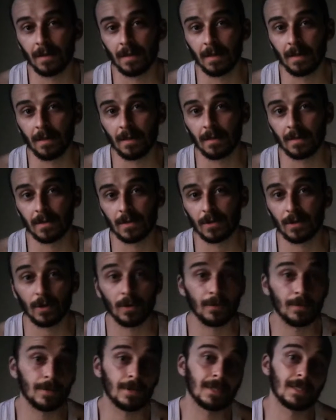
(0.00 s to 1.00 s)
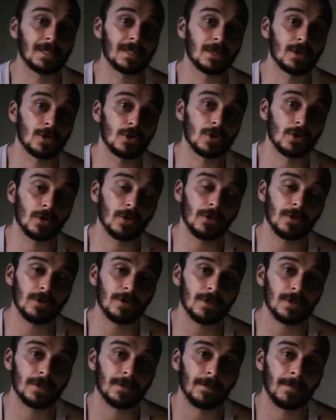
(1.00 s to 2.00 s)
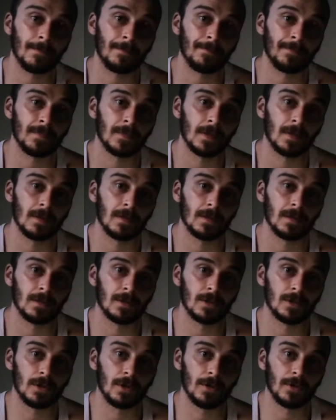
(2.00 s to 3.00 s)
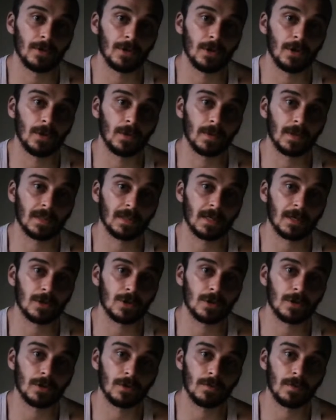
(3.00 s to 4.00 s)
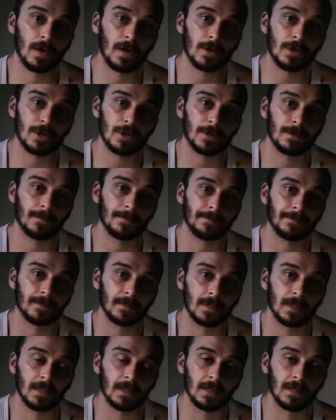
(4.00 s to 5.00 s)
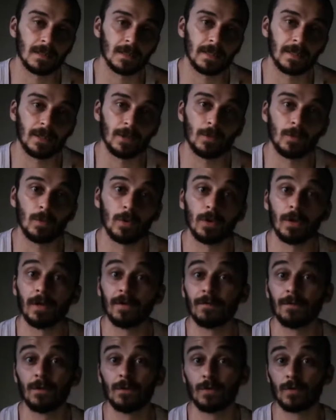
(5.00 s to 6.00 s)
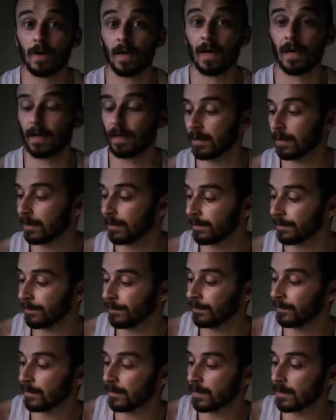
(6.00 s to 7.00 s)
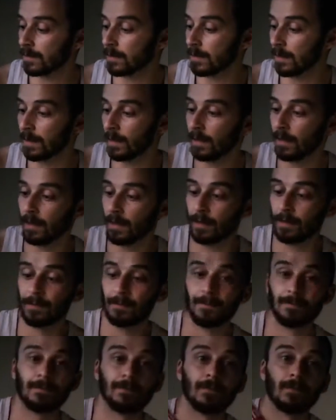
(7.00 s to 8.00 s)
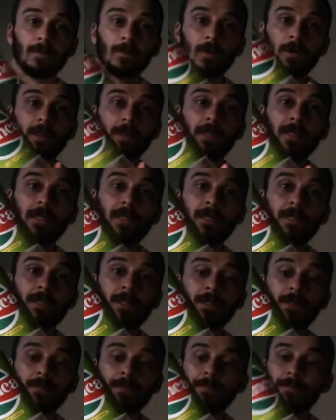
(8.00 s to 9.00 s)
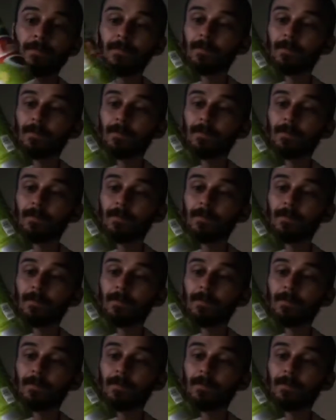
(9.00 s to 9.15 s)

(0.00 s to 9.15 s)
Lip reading: it's slow releasing sugars, so you don't get that sugar rush like you would if you drank, say, one of these.